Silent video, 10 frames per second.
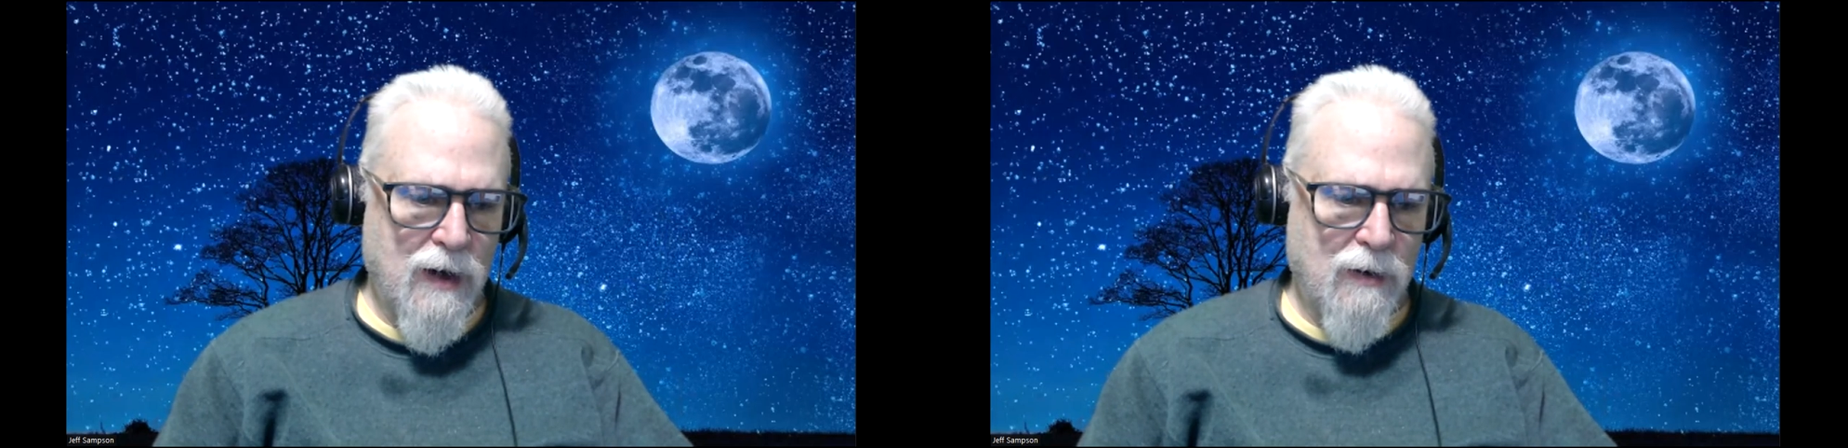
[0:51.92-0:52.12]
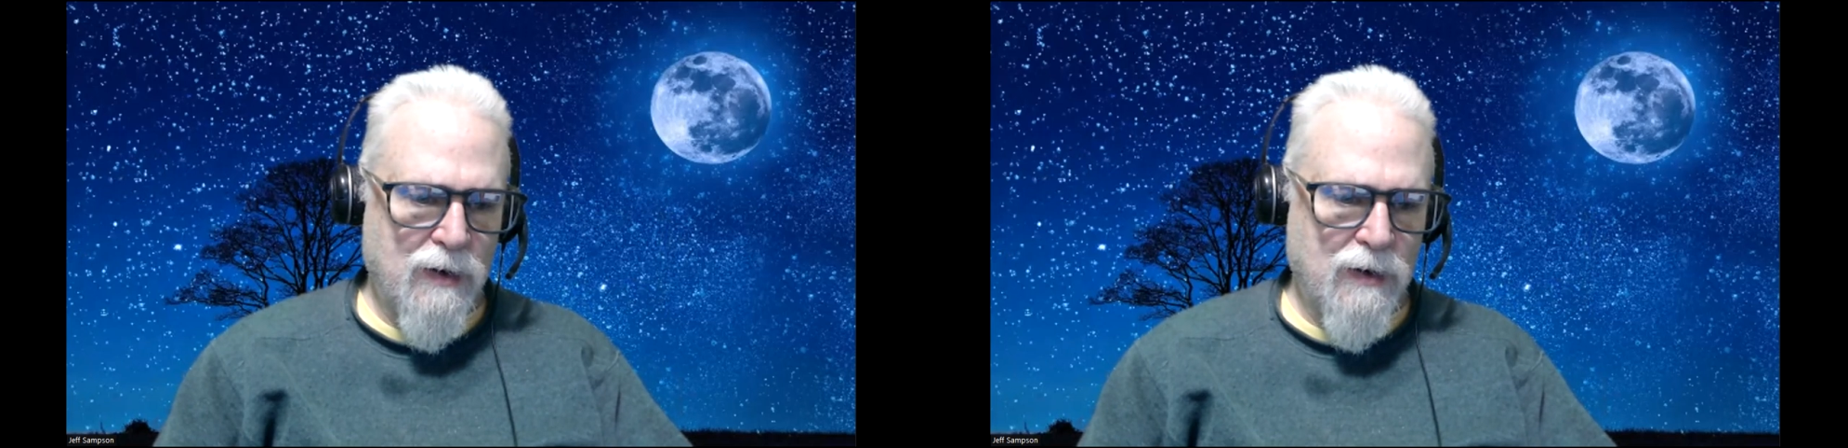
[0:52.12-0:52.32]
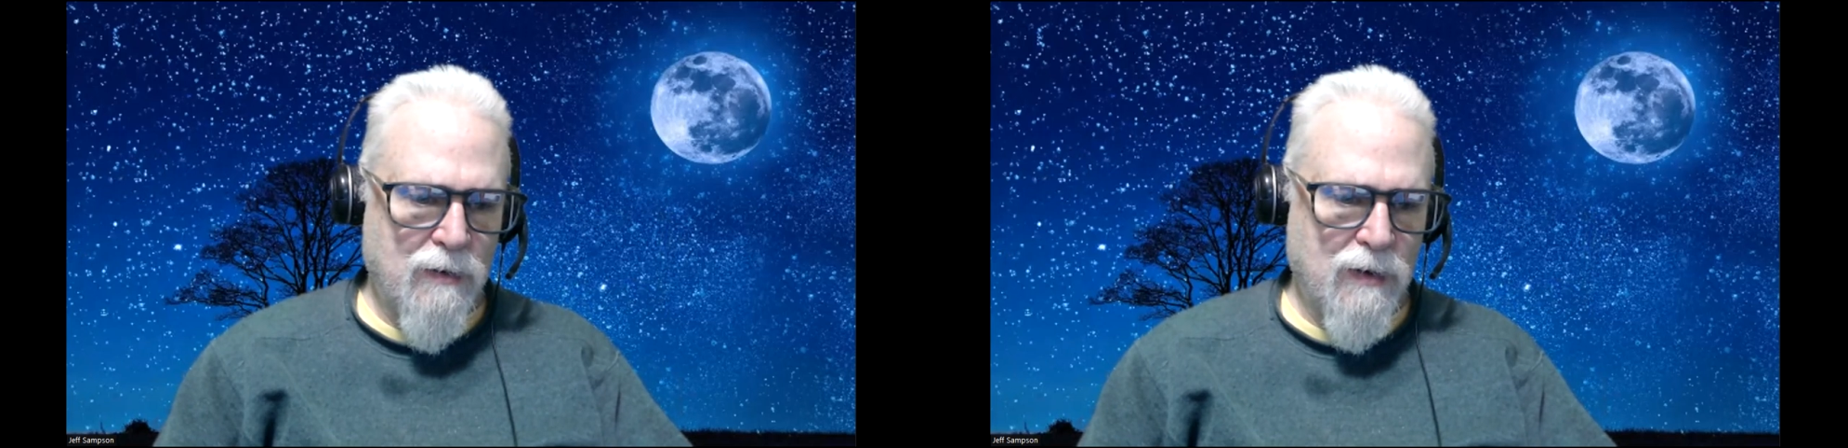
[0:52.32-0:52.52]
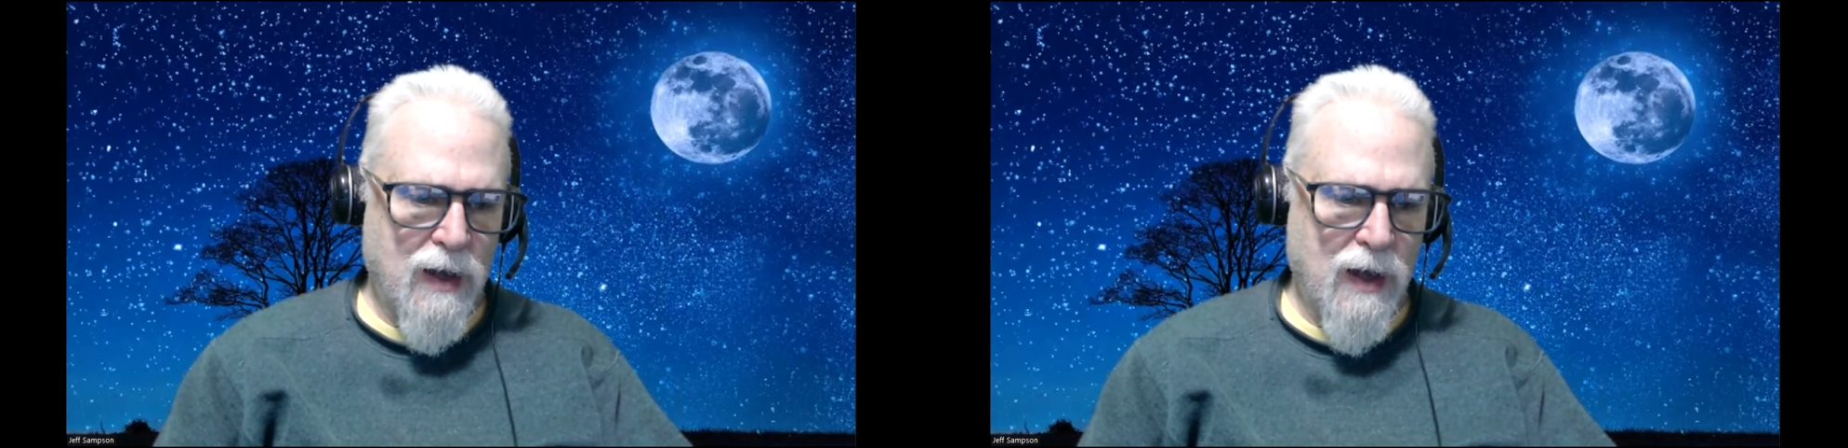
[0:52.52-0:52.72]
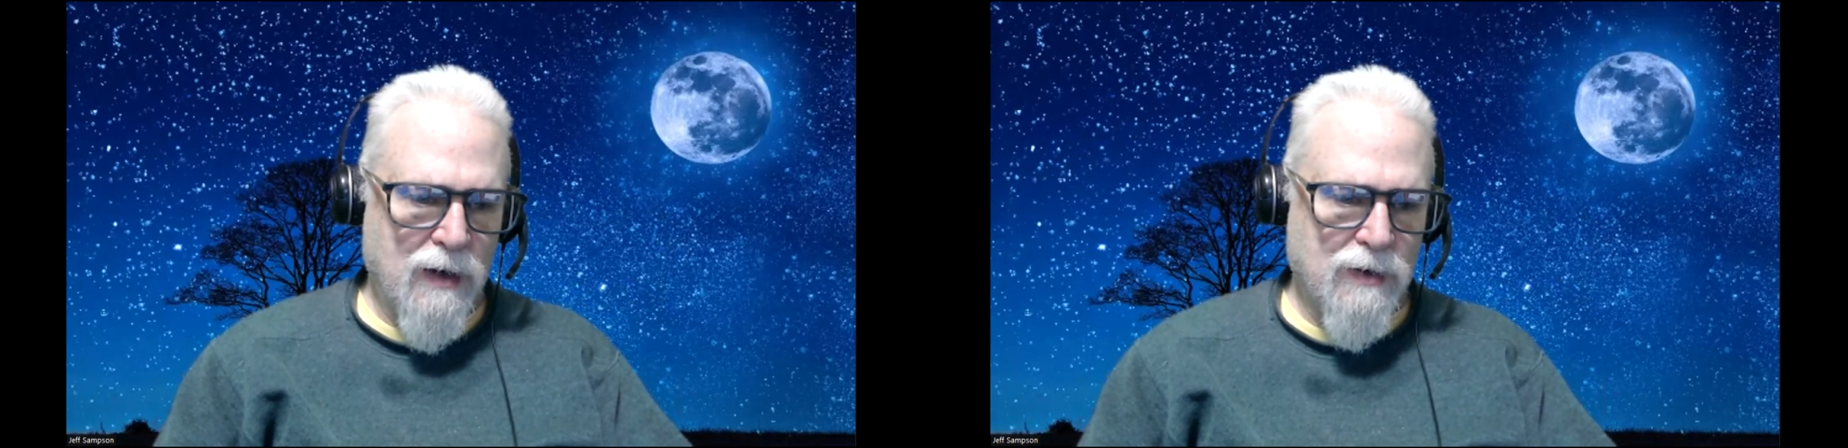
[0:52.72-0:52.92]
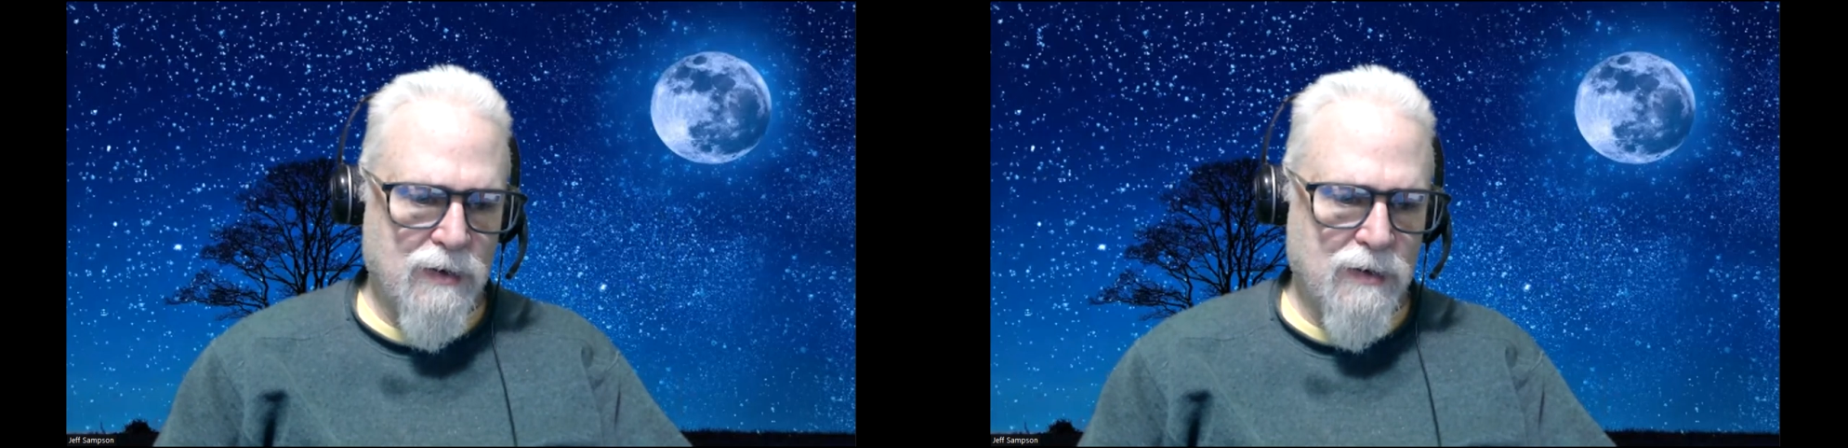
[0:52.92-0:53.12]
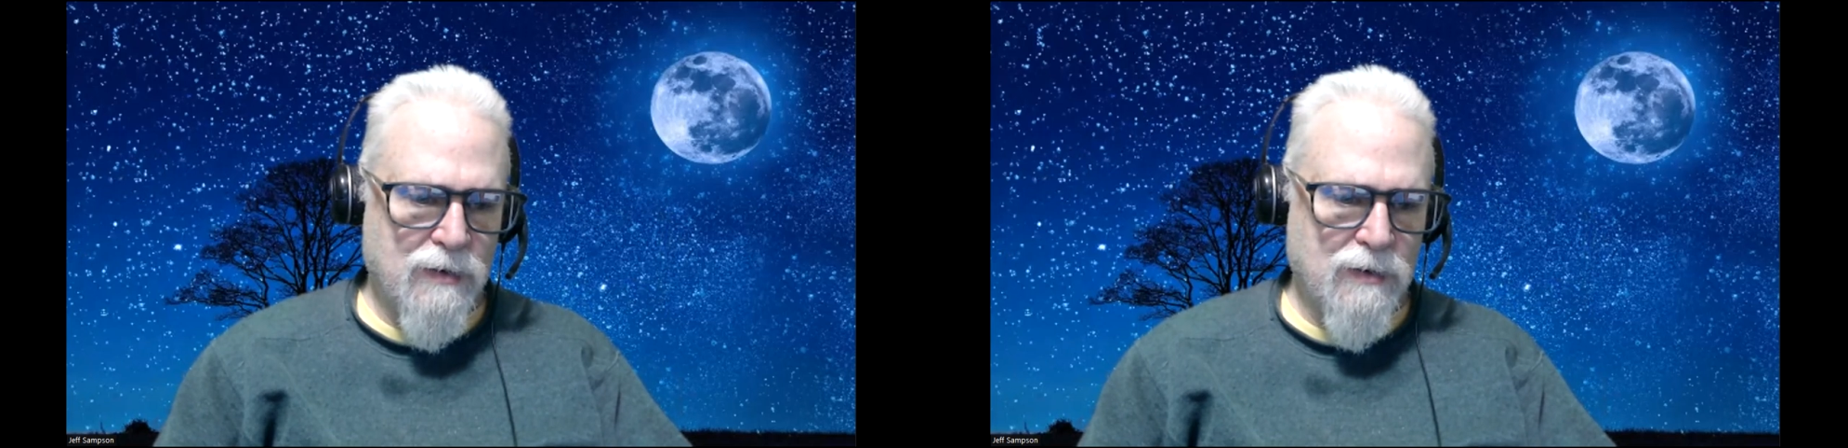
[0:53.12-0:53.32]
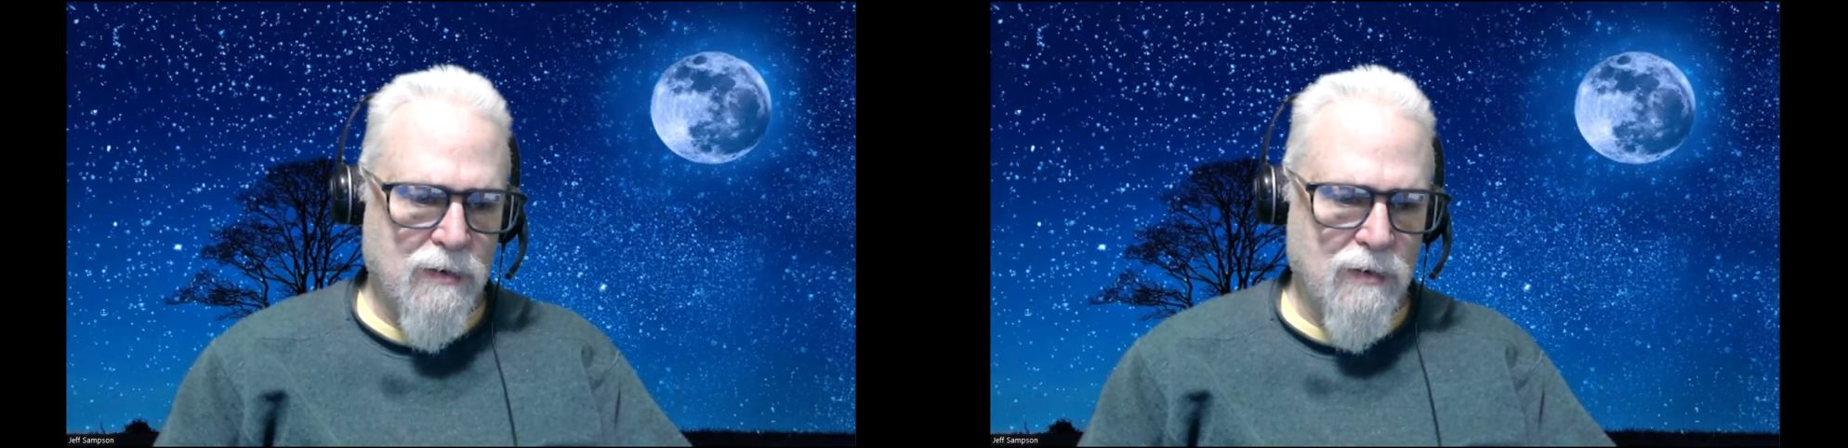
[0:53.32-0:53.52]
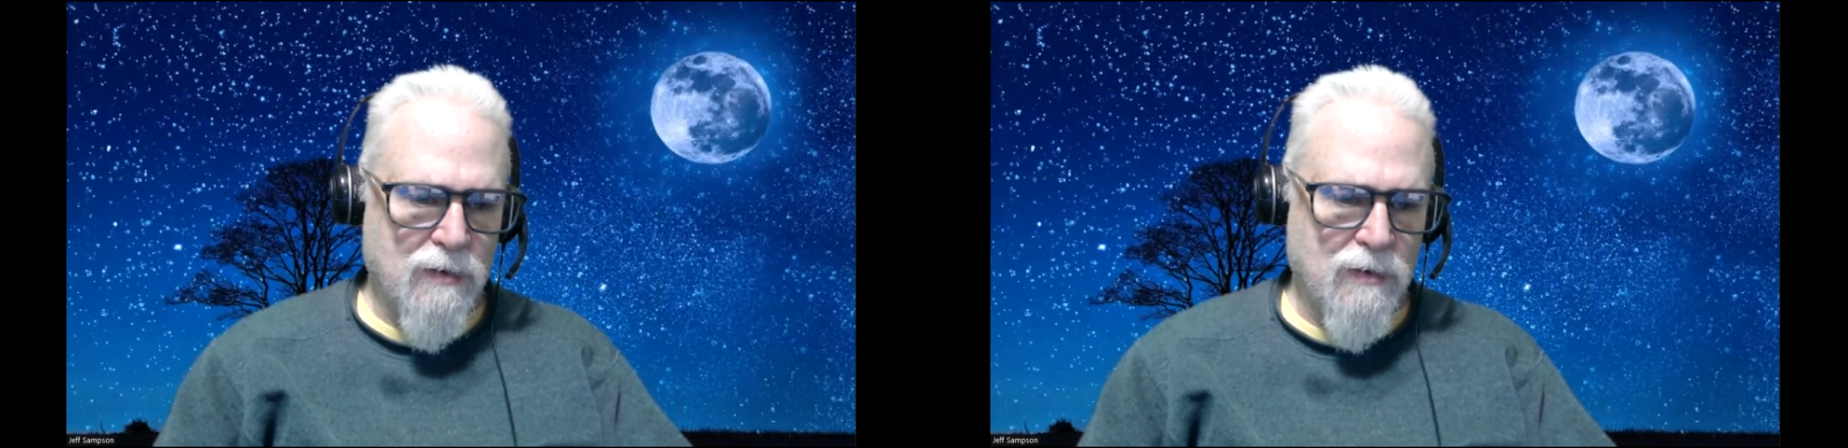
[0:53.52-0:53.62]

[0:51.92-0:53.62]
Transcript: How do I do that? Do